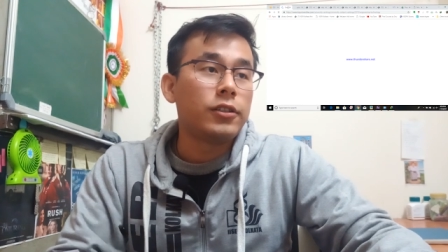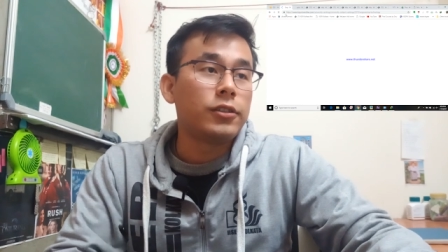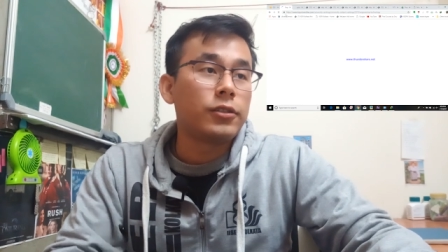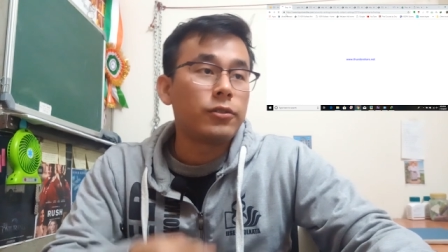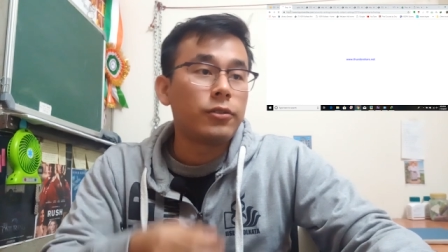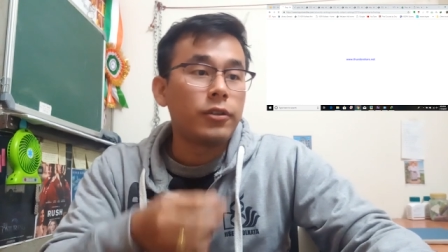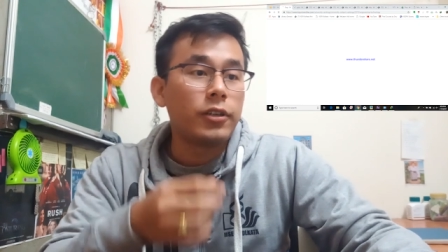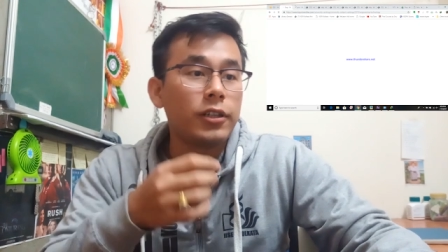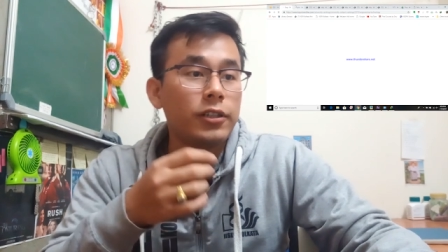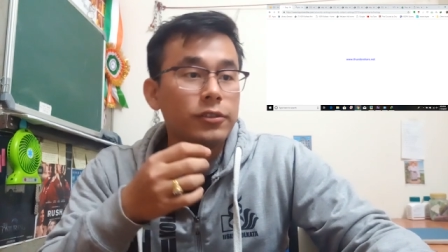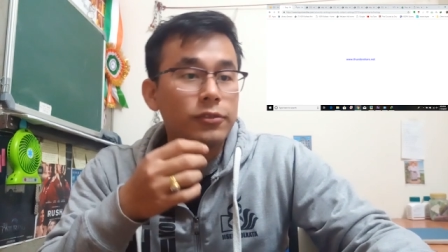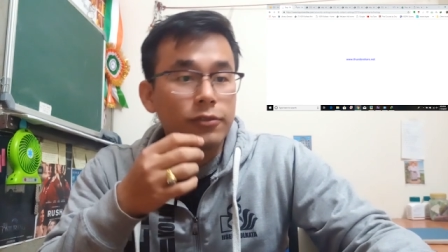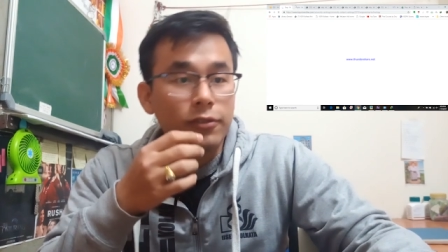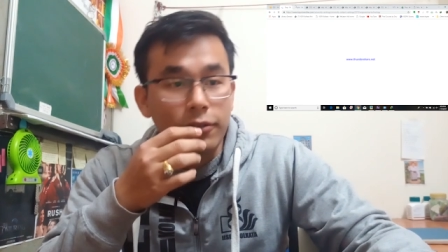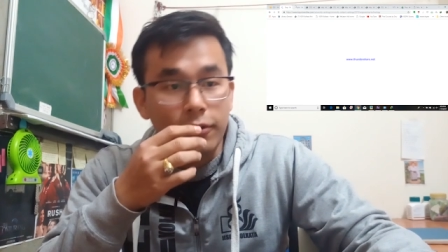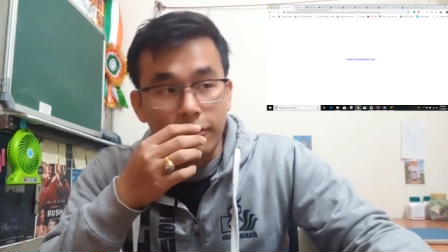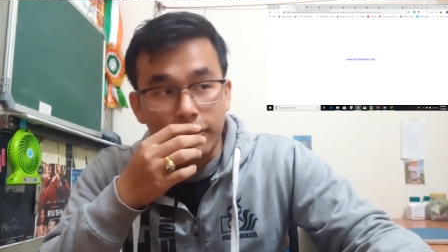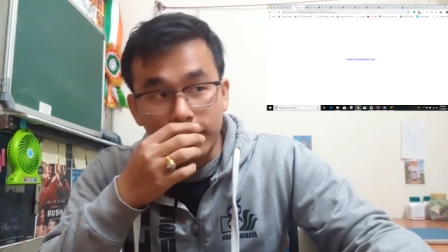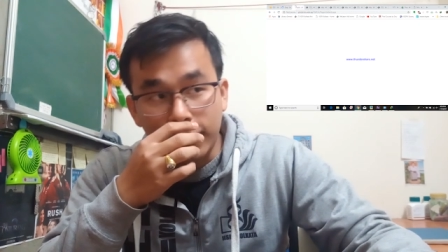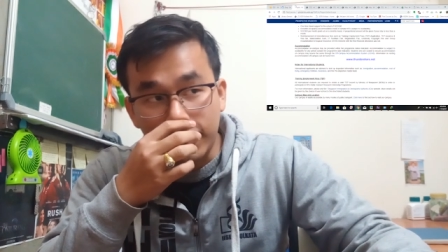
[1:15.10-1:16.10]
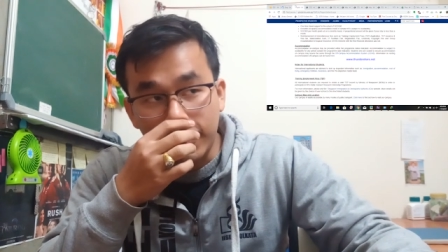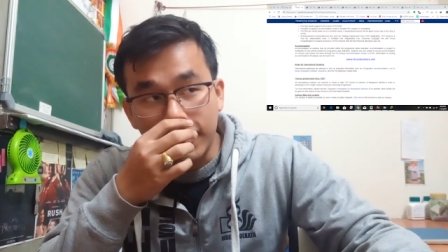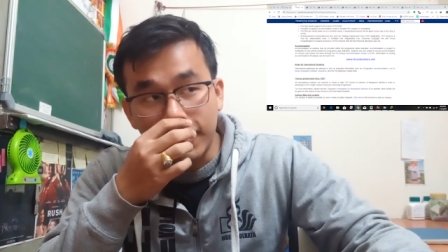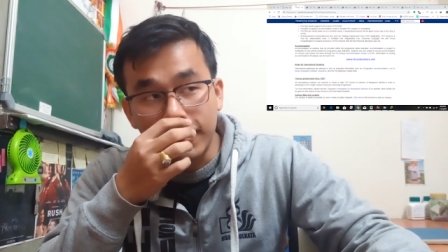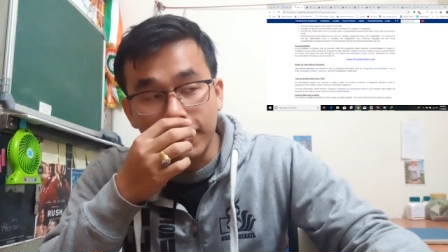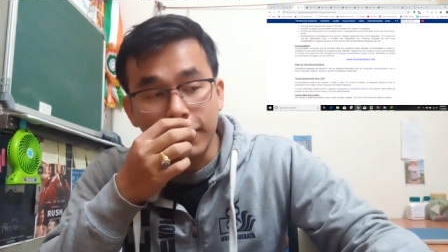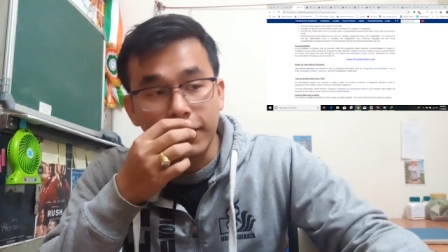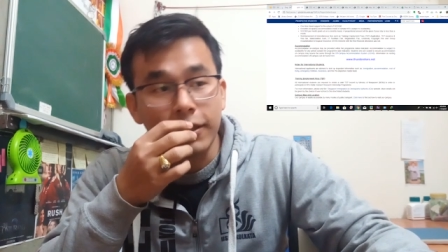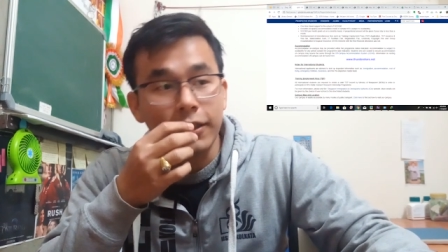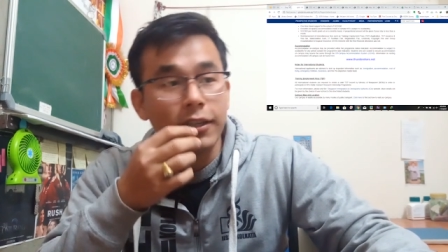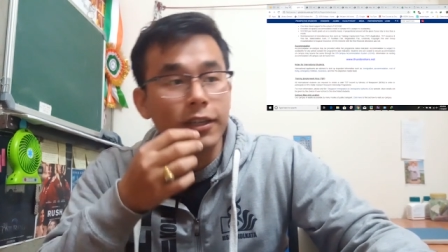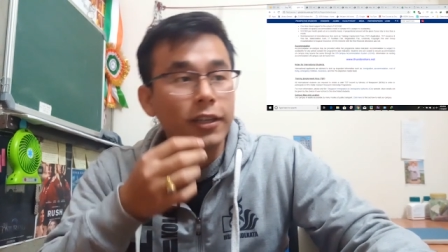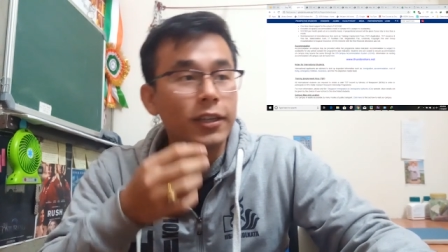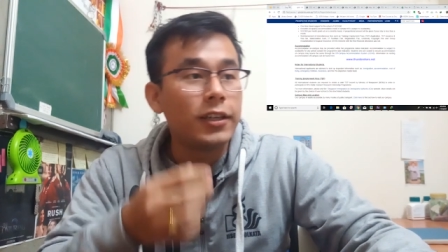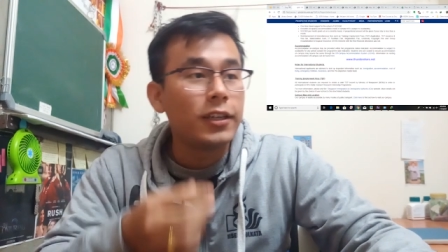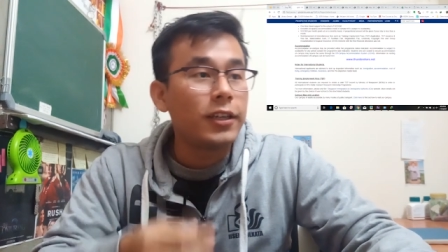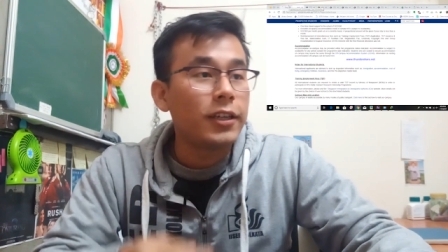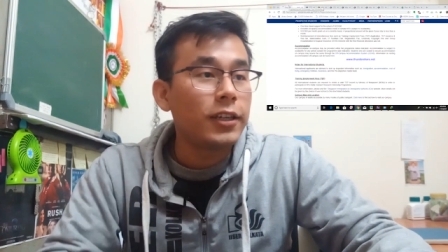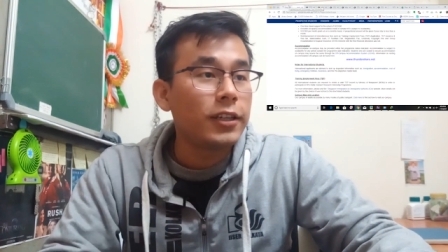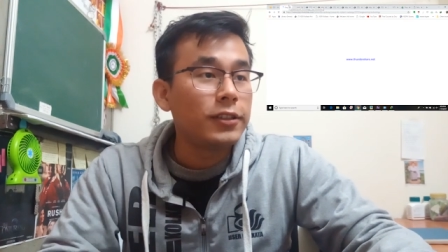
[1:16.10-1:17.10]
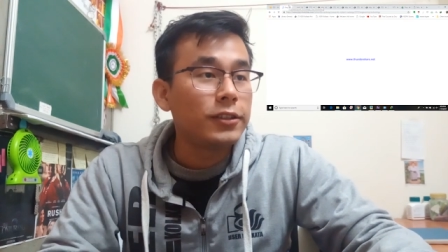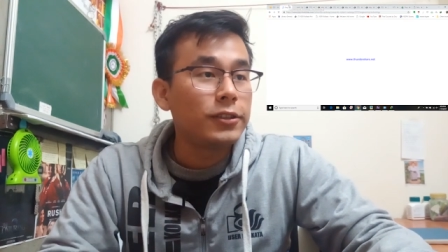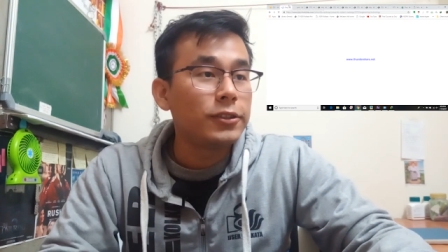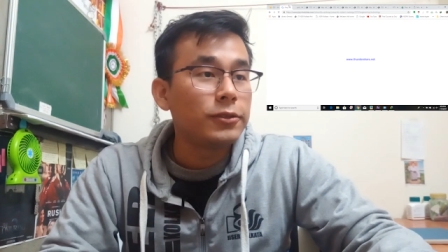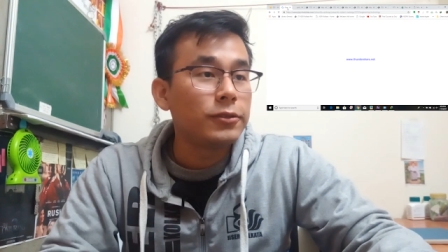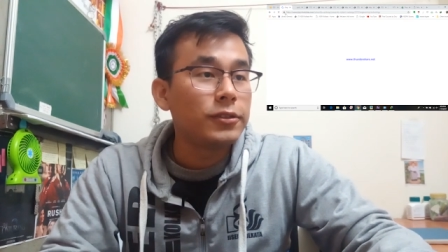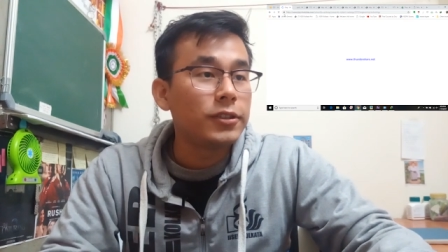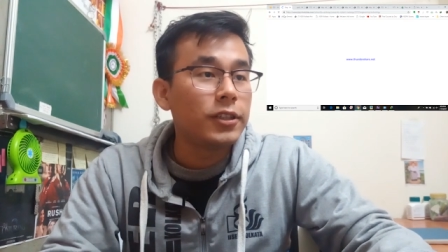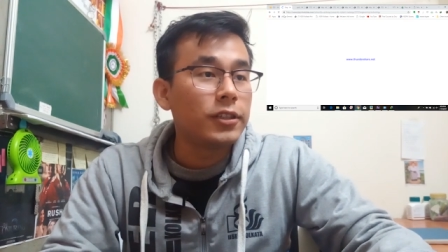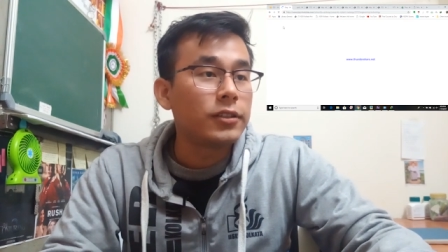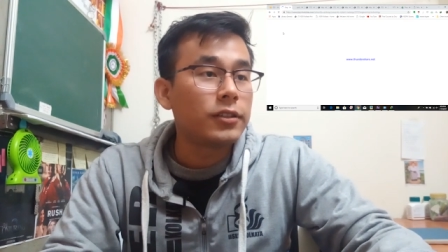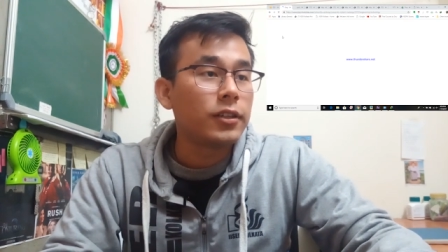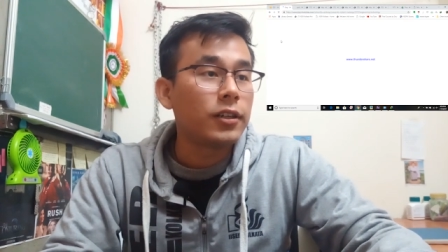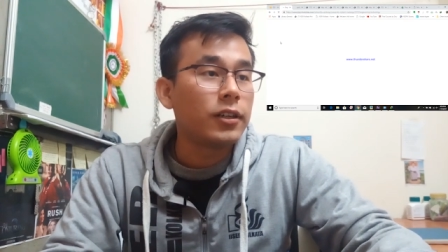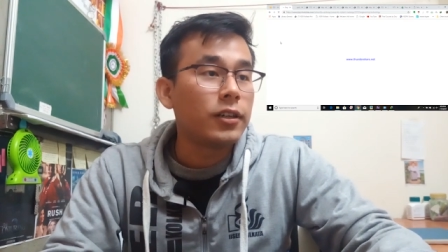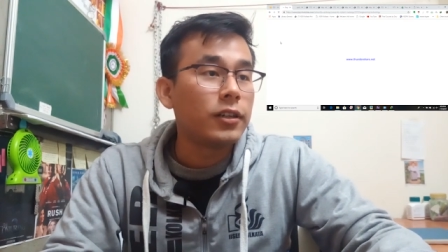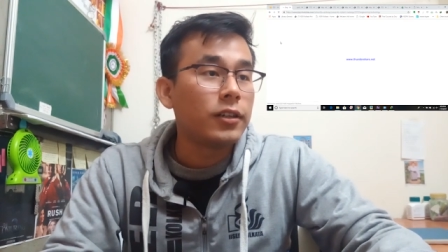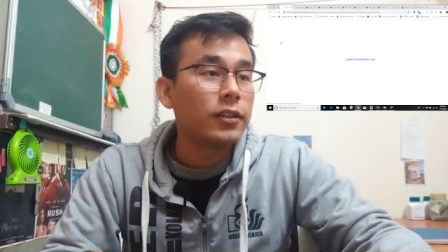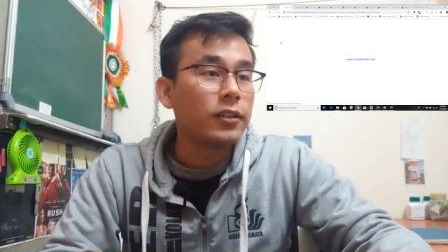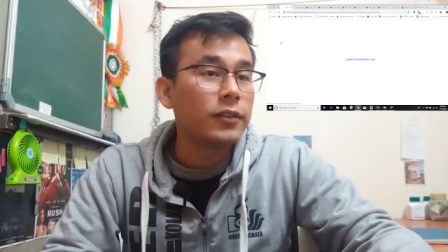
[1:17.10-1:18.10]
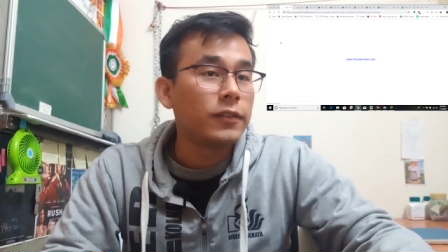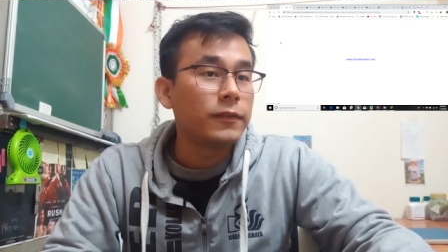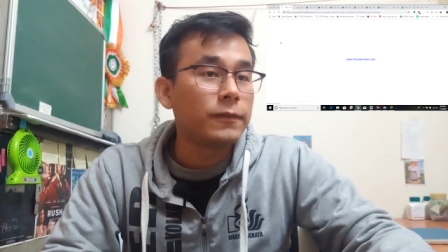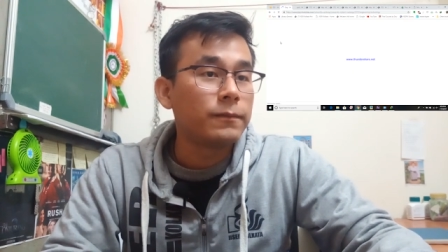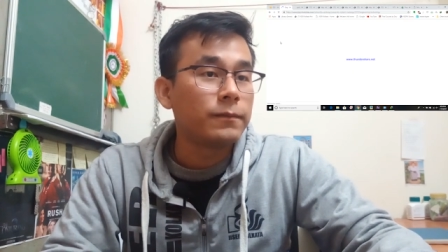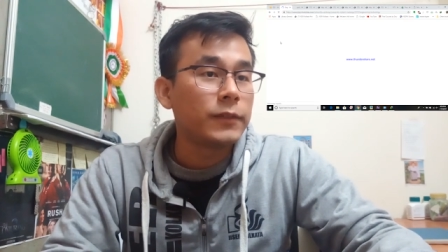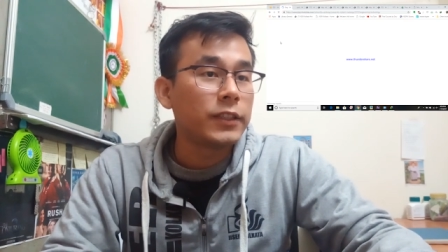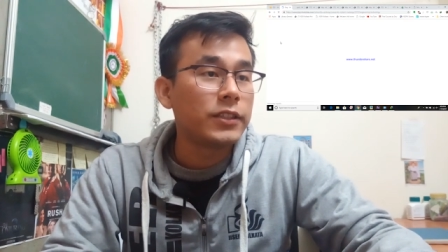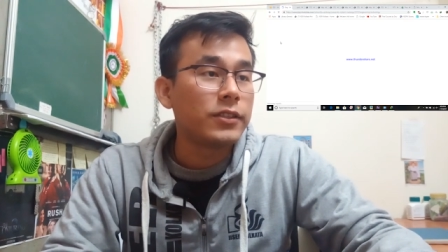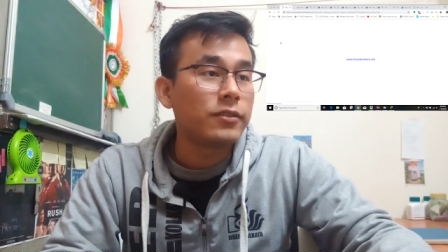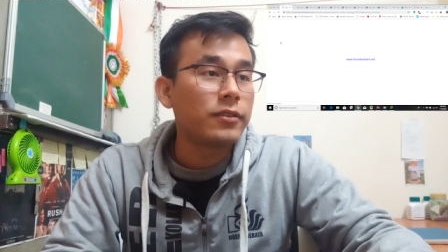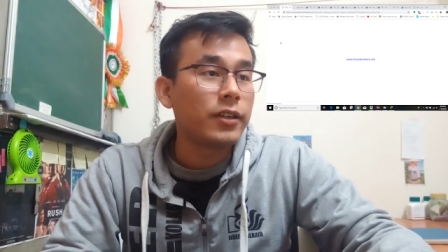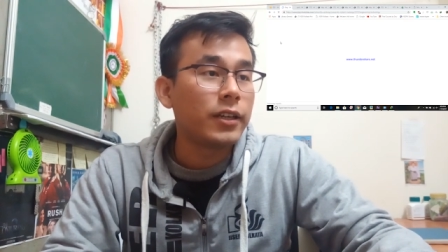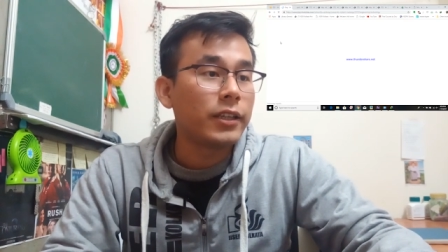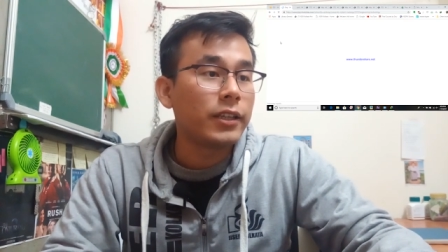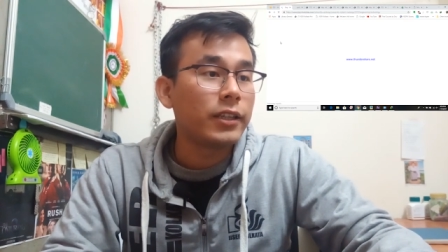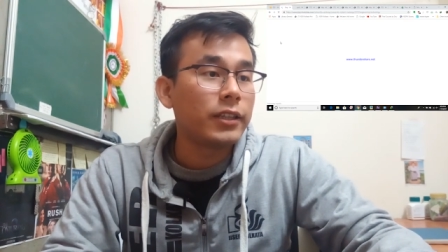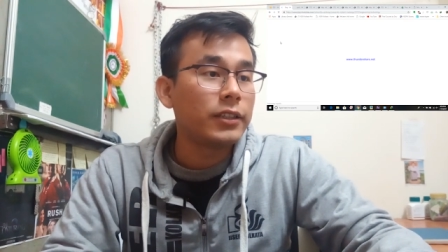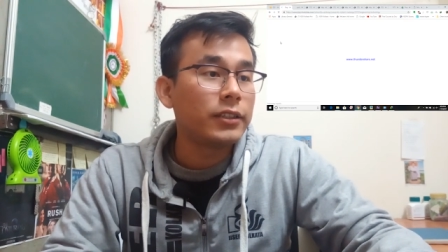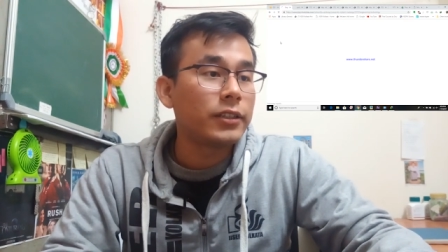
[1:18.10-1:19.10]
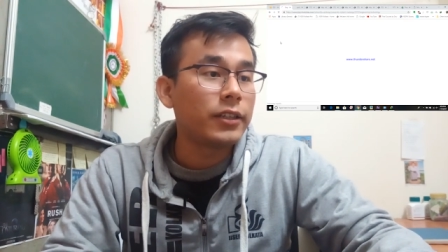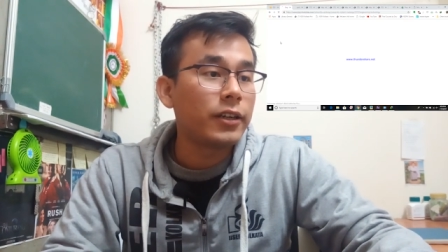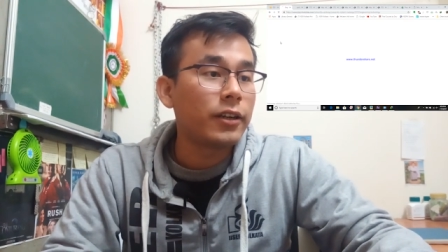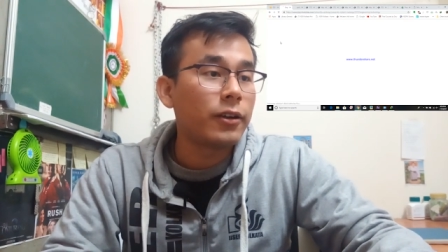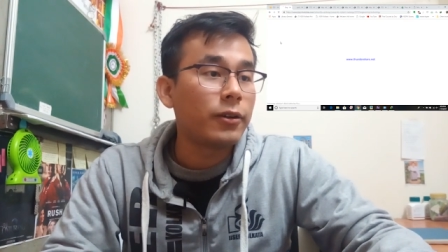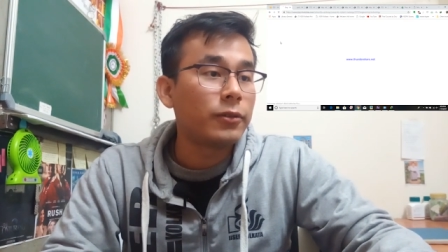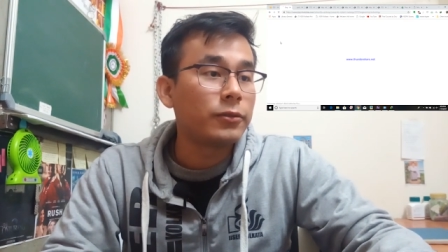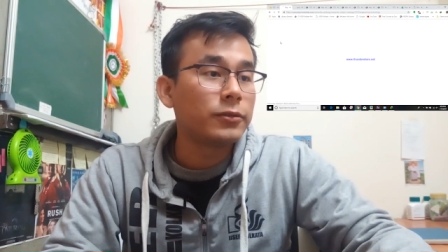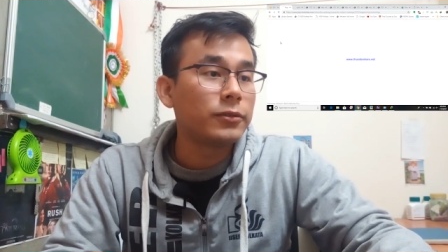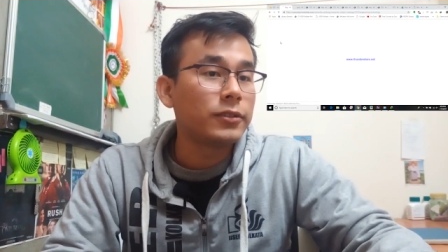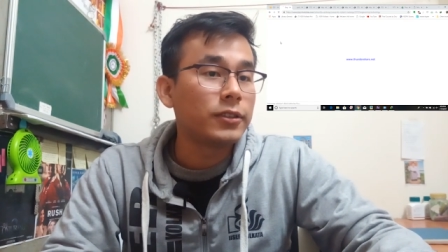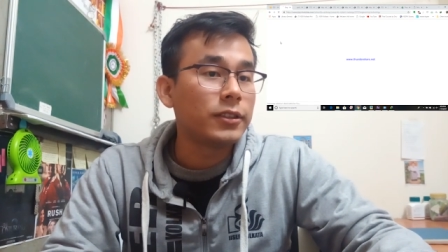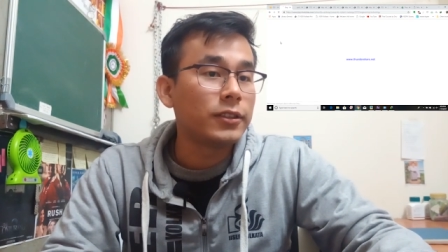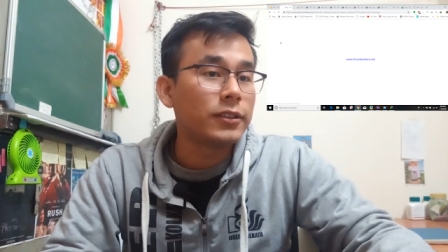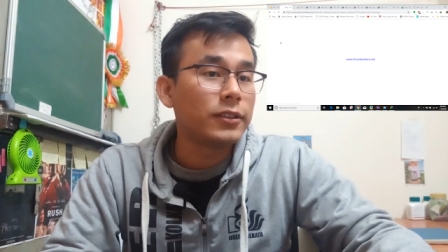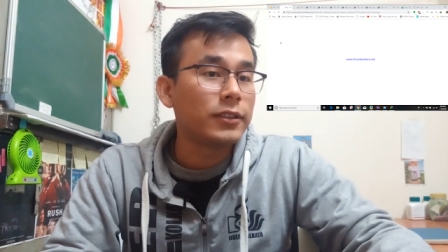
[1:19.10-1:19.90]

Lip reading: Sorry, it's not loading. NTU does. Its ranking is around.